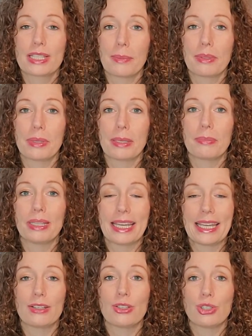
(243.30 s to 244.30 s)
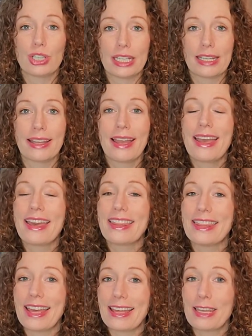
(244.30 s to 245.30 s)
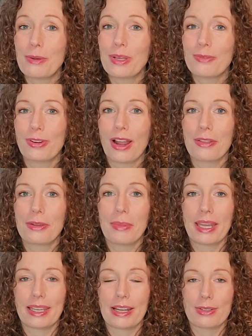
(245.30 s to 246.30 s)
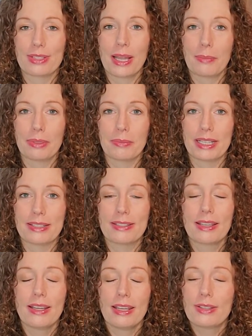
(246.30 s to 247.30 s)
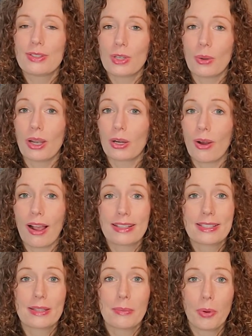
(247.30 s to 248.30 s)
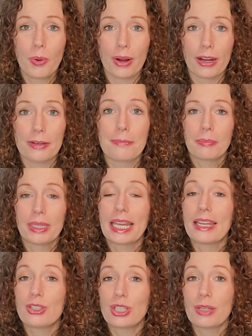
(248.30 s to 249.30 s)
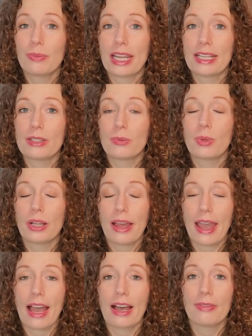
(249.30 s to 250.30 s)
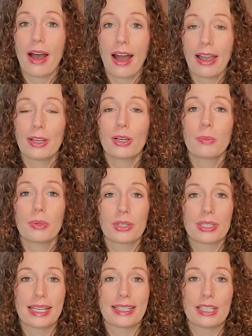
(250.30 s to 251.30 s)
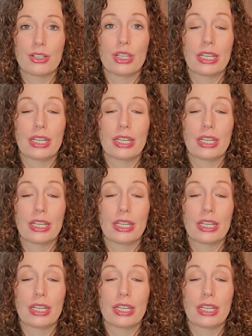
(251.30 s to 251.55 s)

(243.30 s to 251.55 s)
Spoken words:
Supplement Plan G than they will for other Medicare supplements. So across the board, Plan G rates will have higher percentage